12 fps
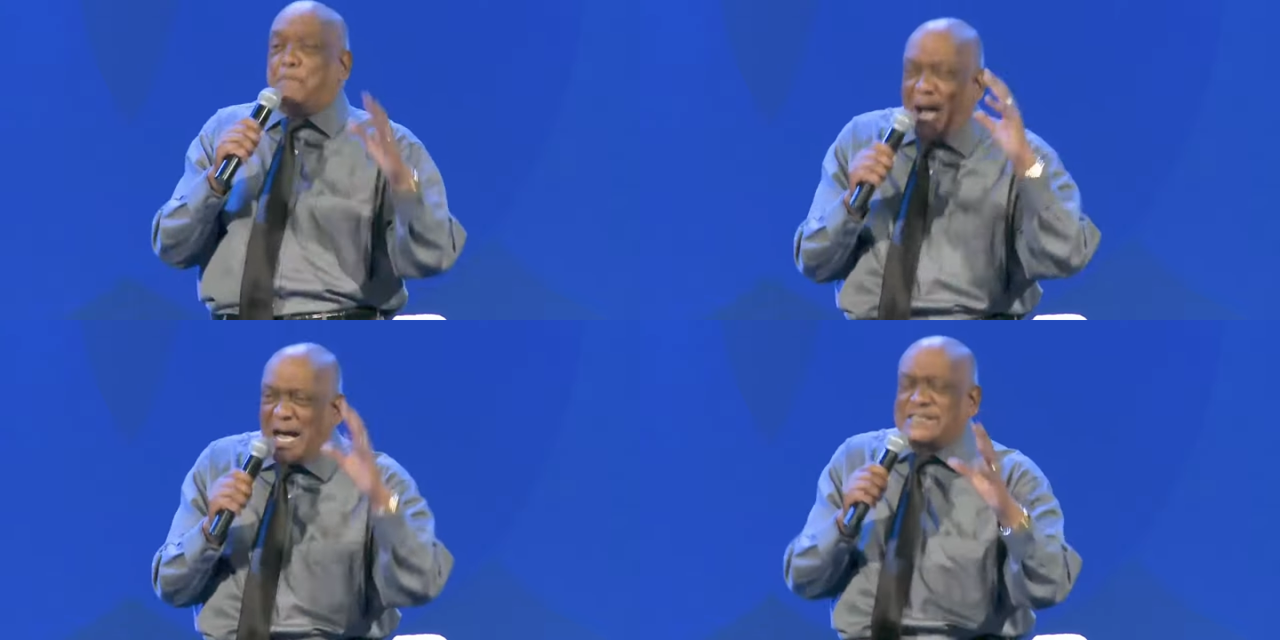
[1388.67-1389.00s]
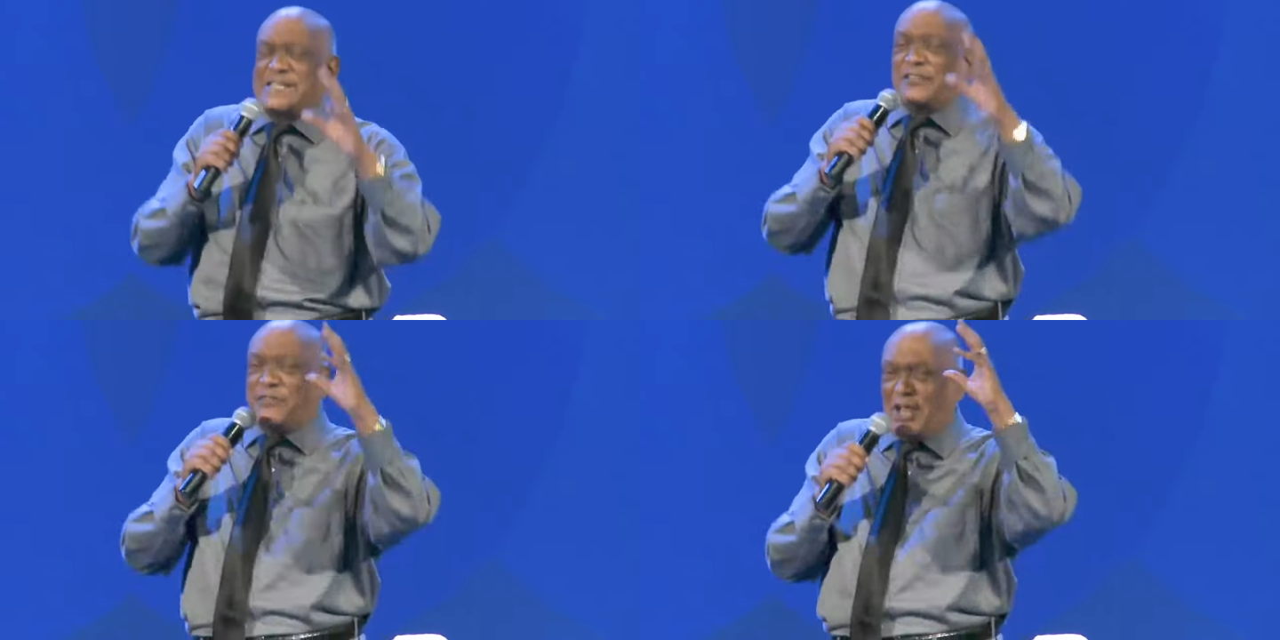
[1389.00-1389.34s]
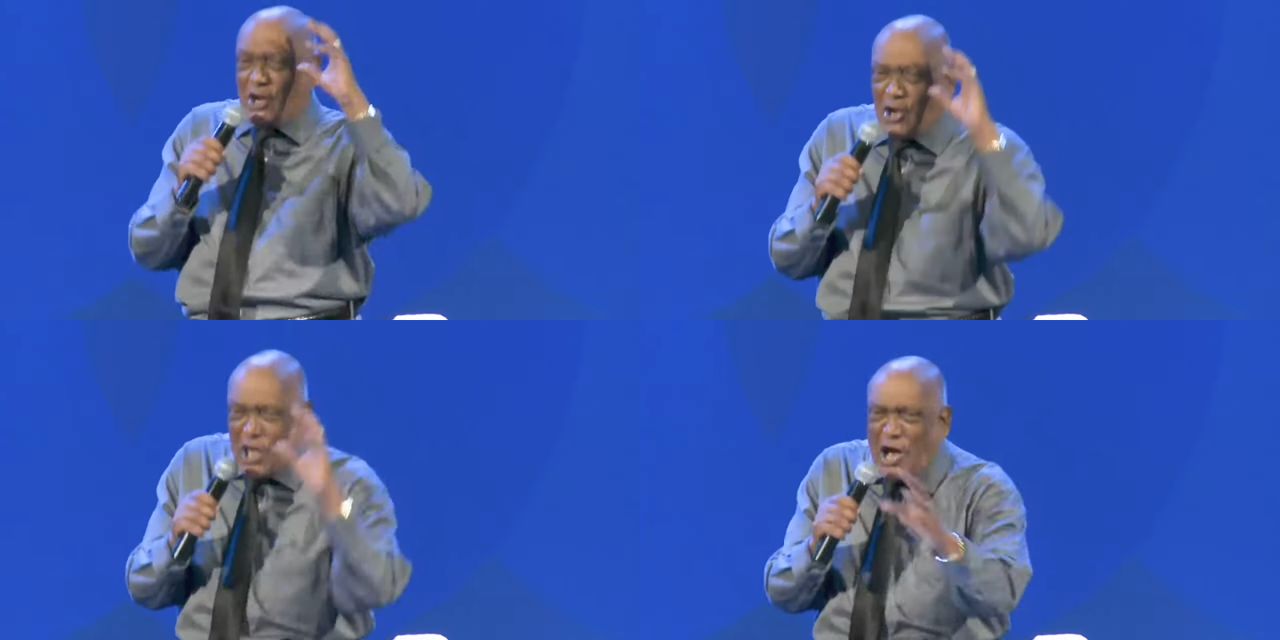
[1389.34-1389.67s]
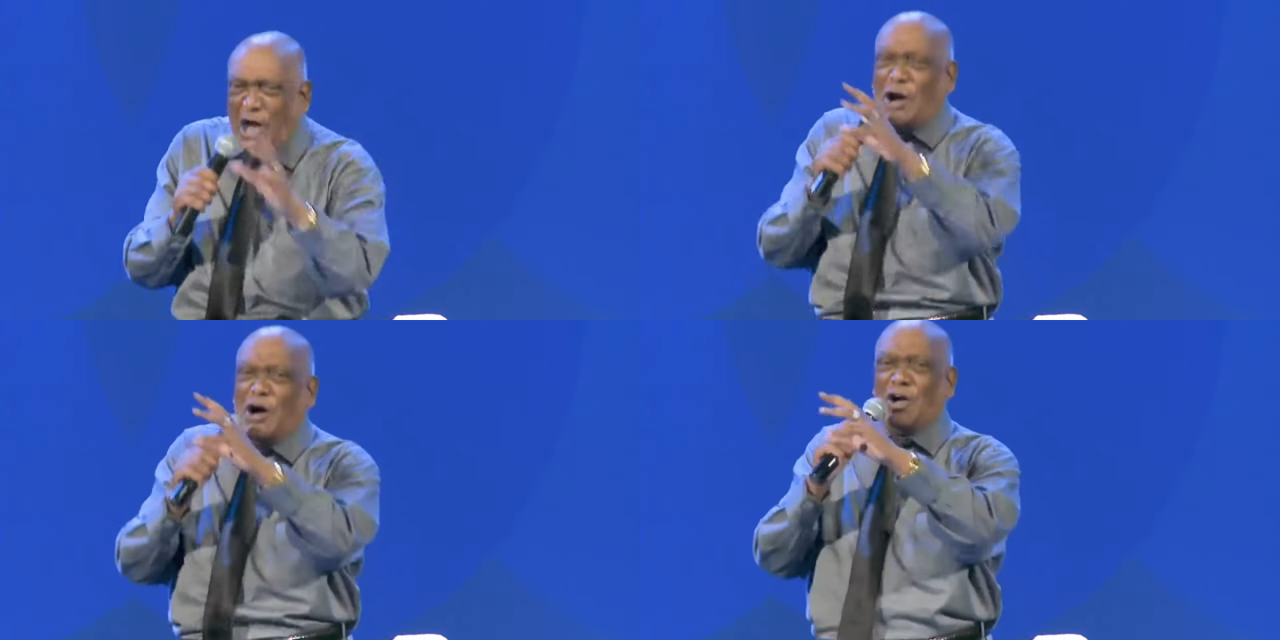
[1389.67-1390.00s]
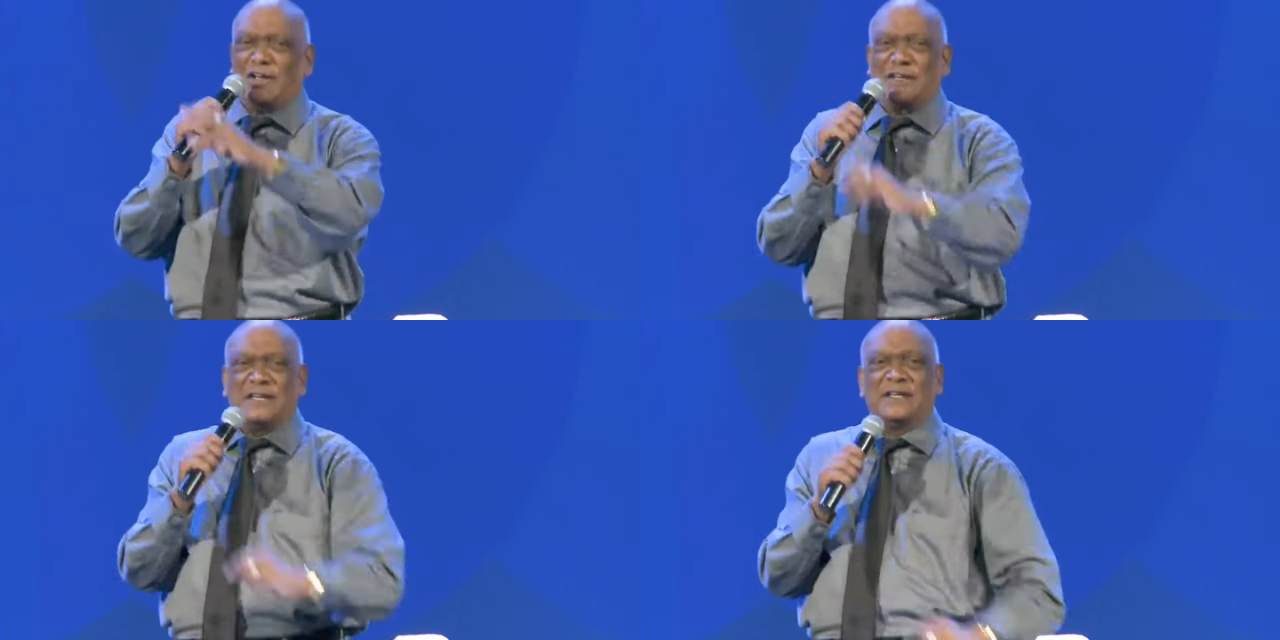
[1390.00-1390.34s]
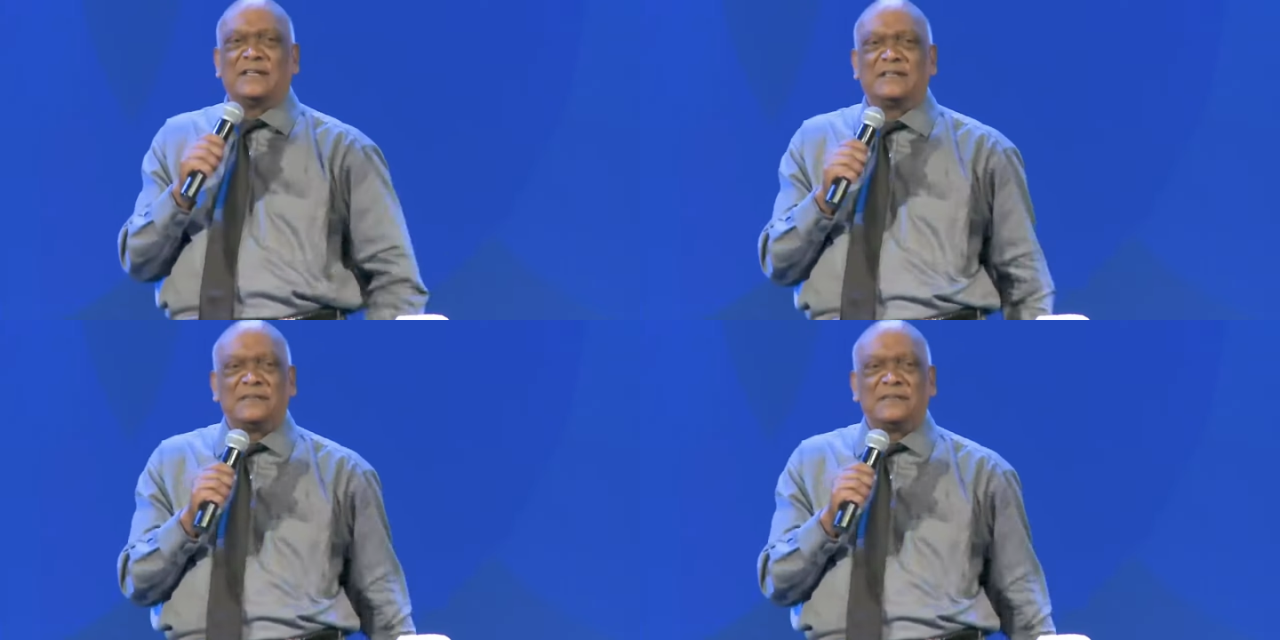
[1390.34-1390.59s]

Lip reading: But the Lord